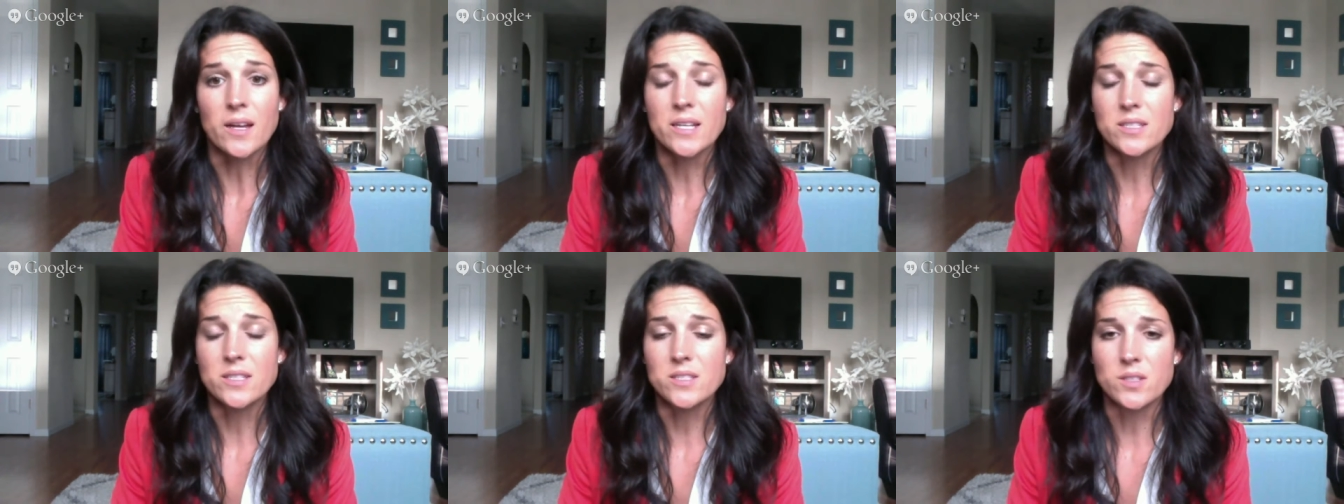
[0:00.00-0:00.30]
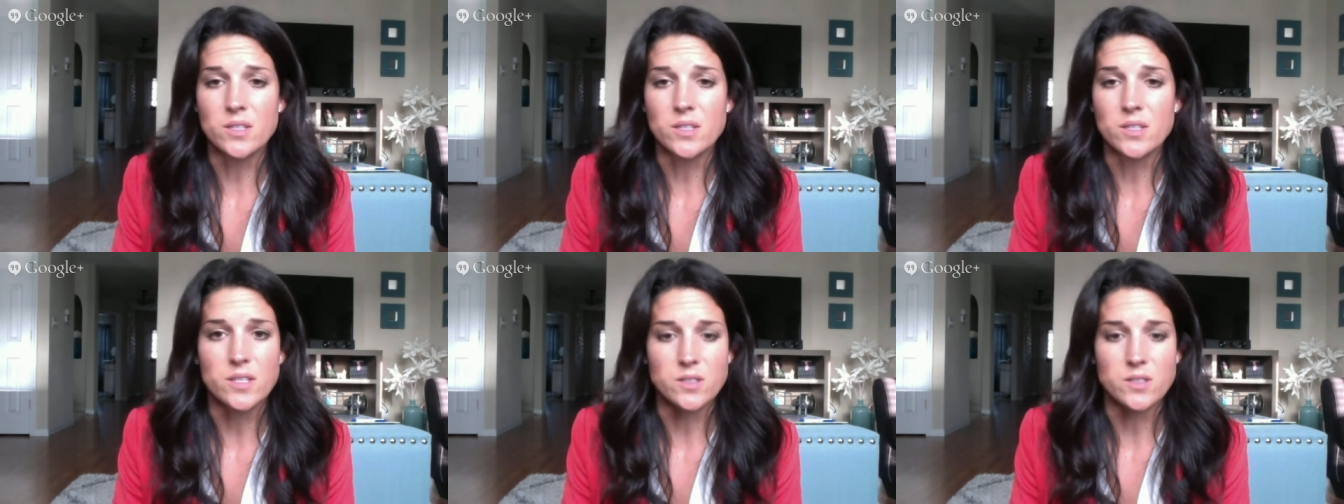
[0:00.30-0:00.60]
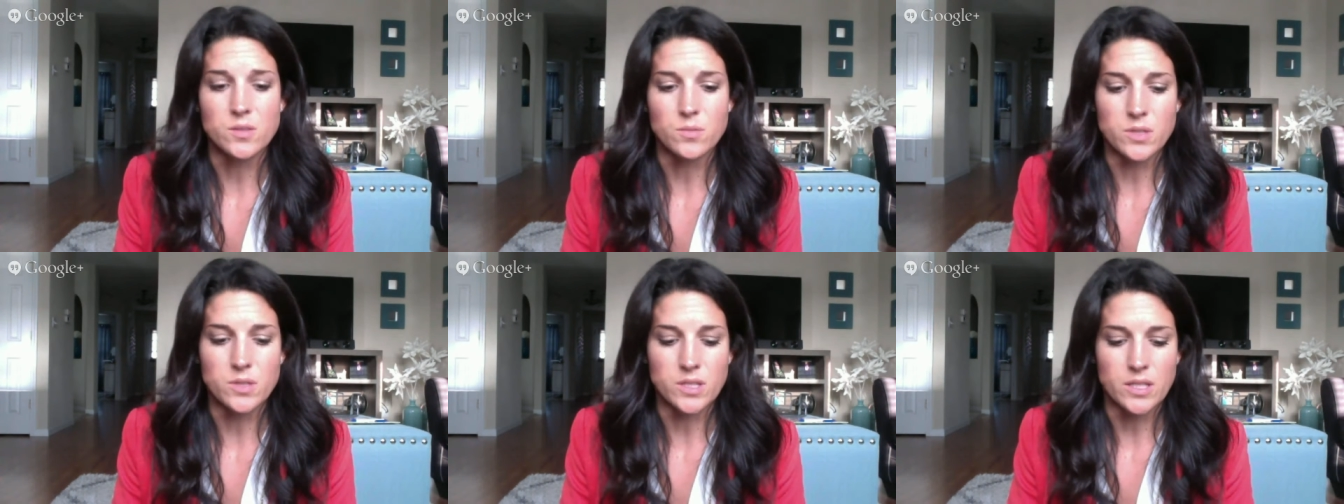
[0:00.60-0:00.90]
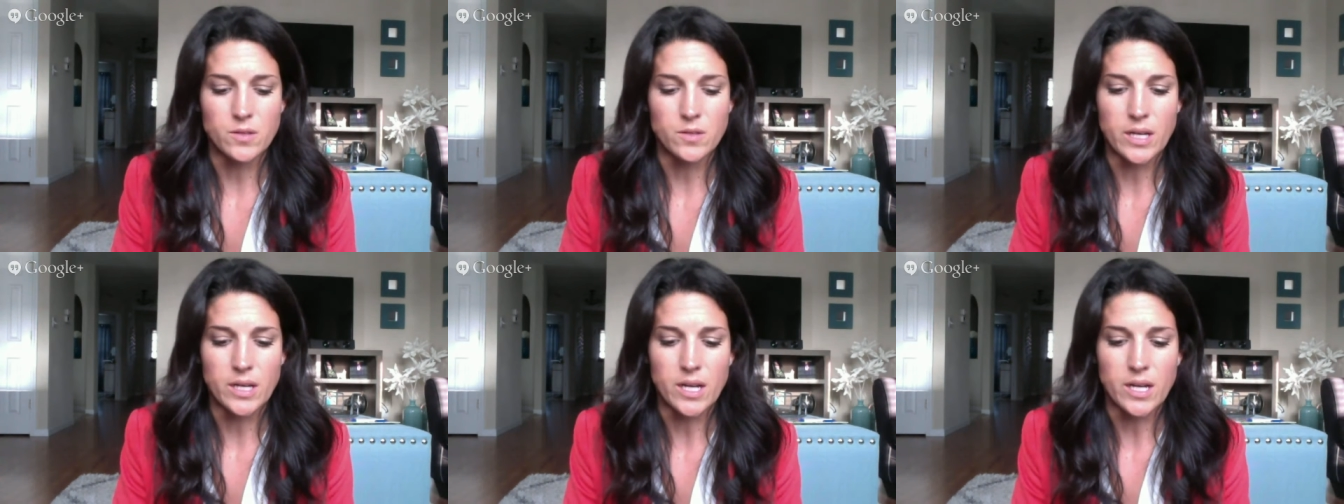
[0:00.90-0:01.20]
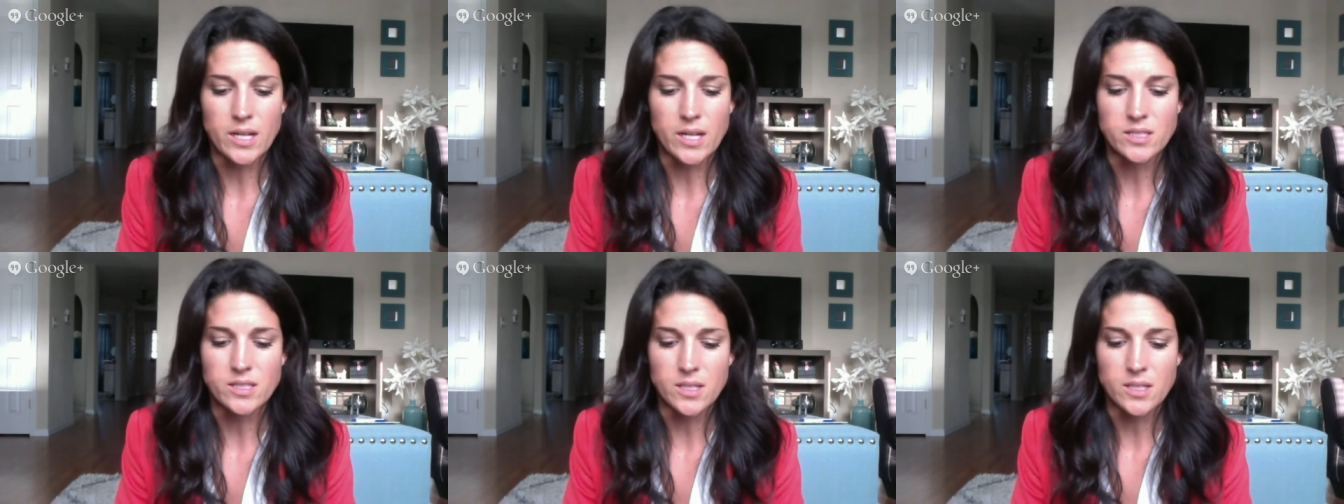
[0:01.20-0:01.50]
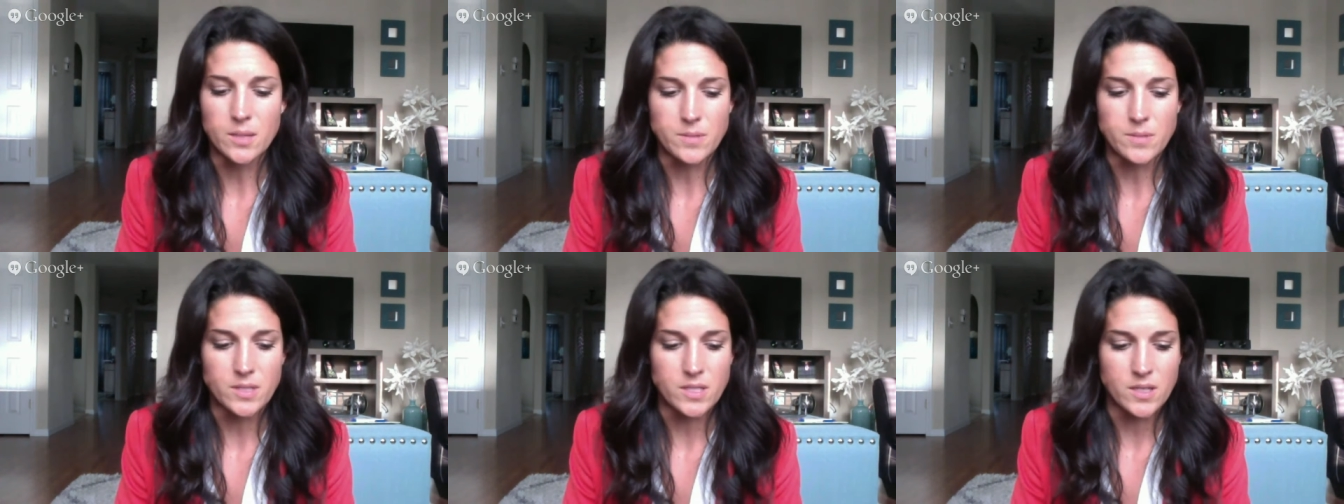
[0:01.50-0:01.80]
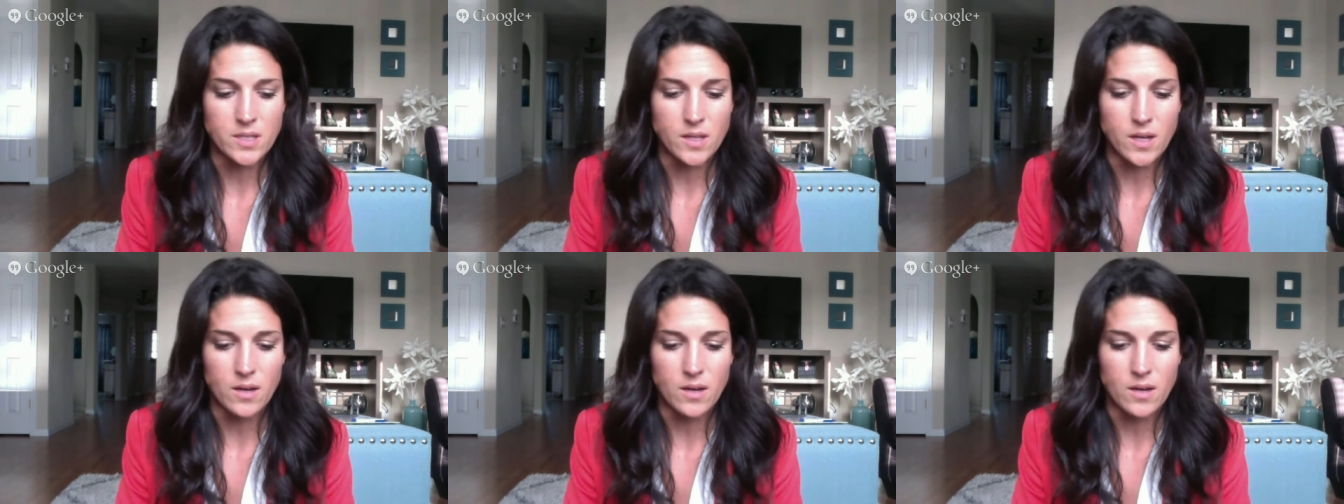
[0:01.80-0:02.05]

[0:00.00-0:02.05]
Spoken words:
it's a really great concept.